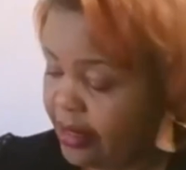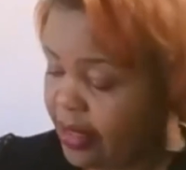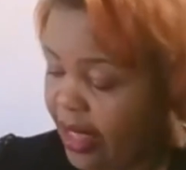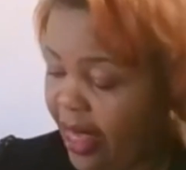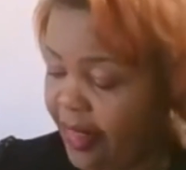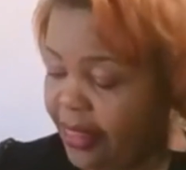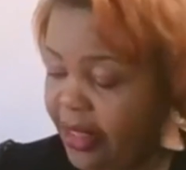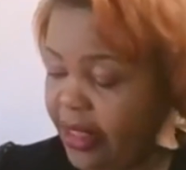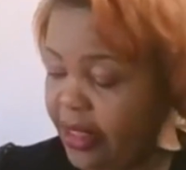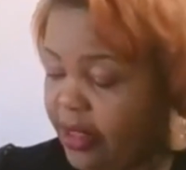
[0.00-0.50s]

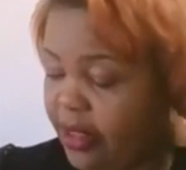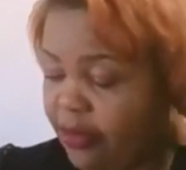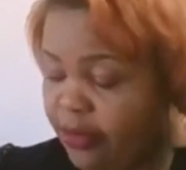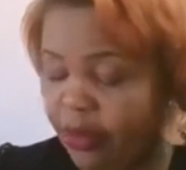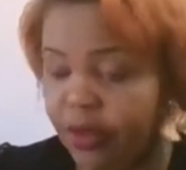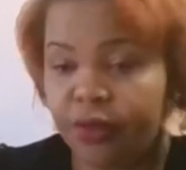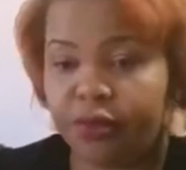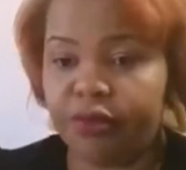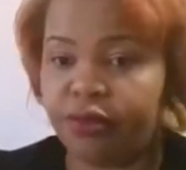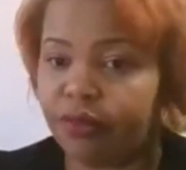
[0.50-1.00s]
I think
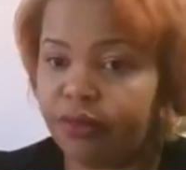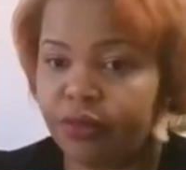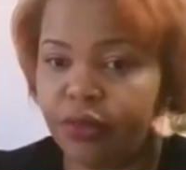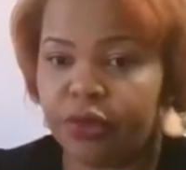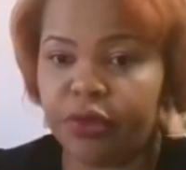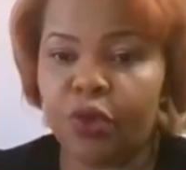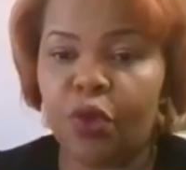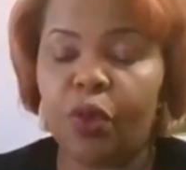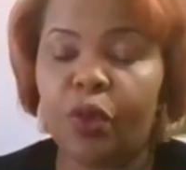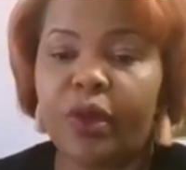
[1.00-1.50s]

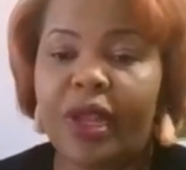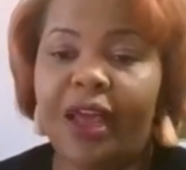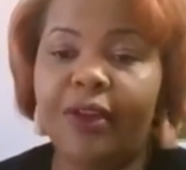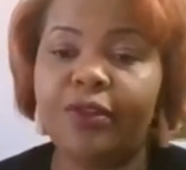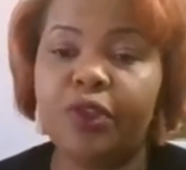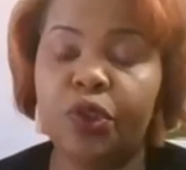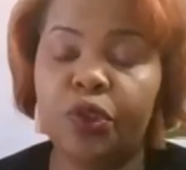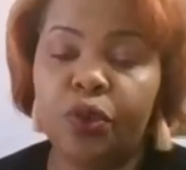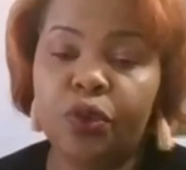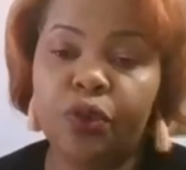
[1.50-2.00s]
you have
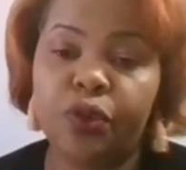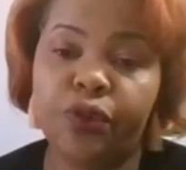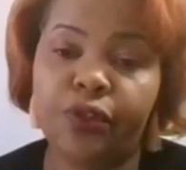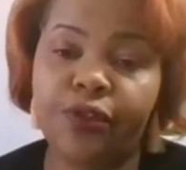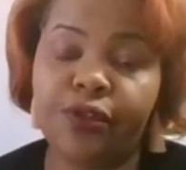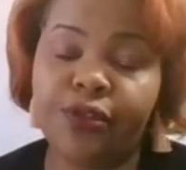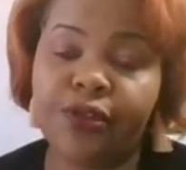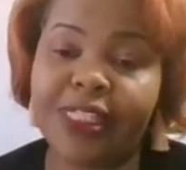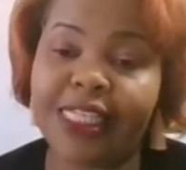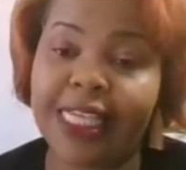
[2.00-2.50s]
to
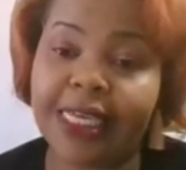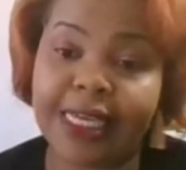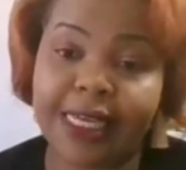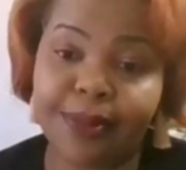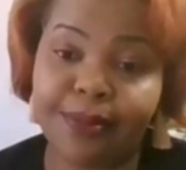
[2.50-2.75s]
seek